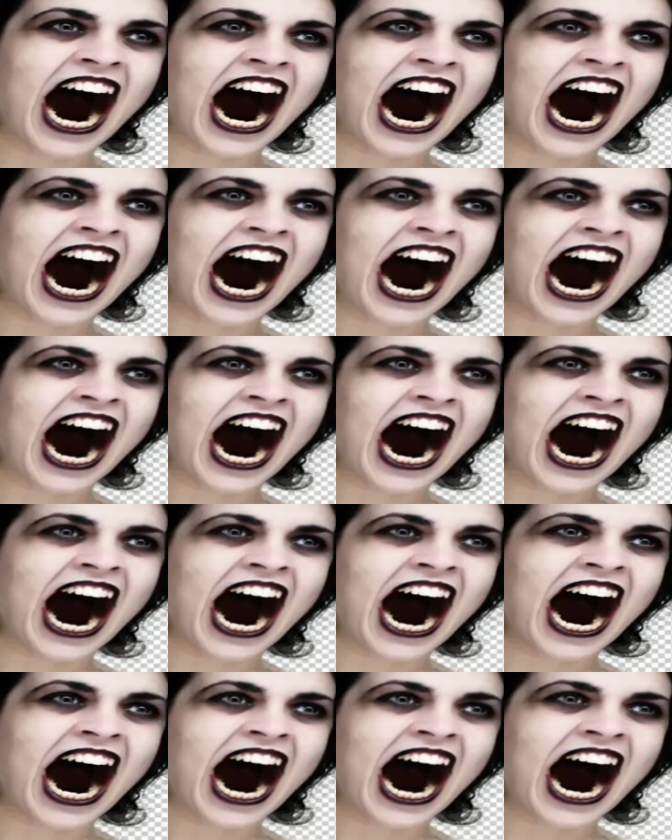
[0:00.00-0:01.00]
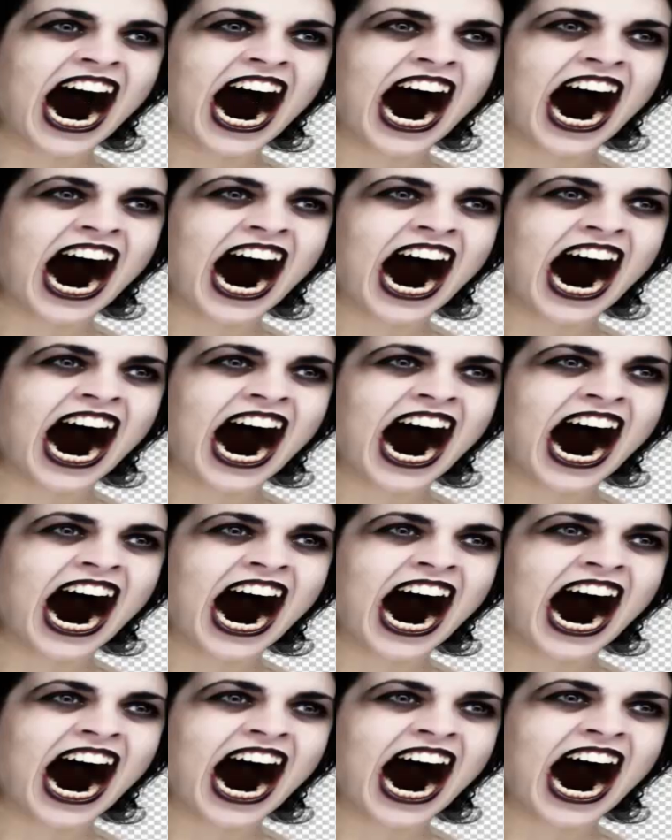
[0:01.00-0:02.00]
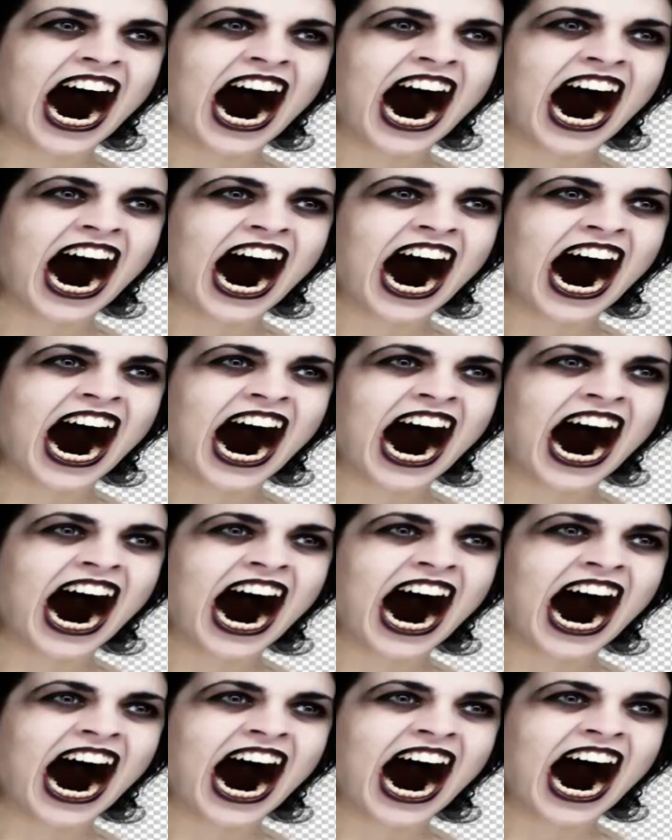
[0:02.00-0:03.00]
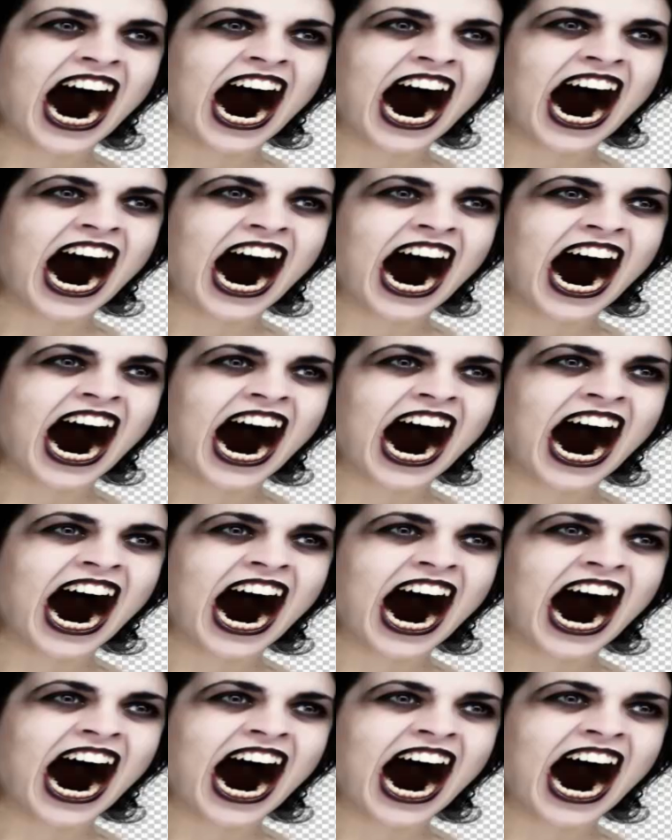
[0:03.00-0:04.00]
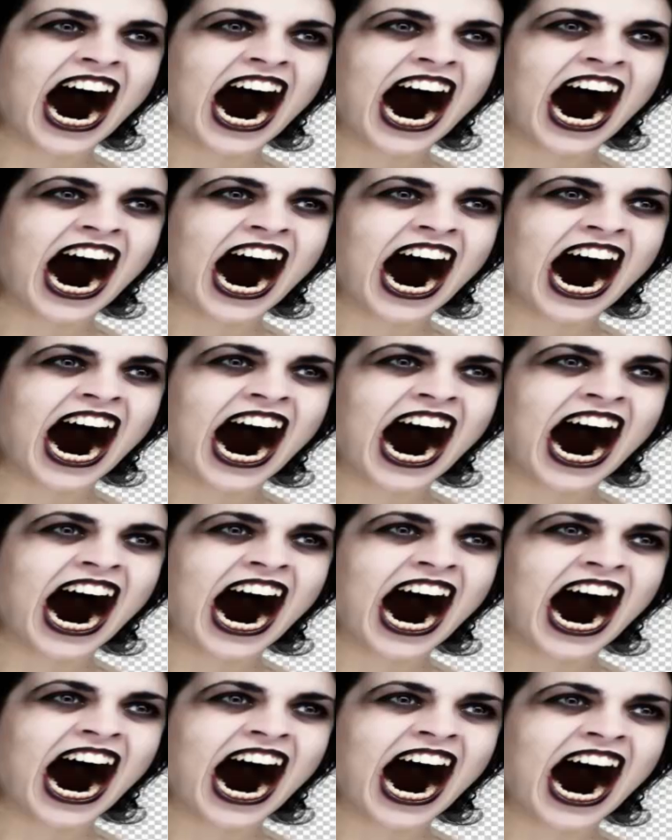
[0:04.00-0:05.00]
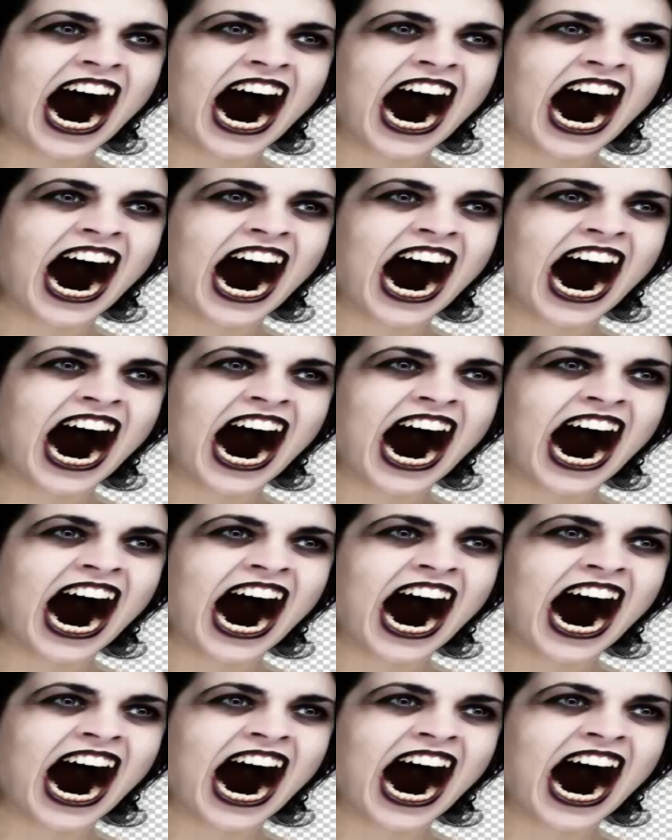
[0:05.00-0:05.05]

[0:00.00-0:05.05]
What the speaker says: (no one is talking)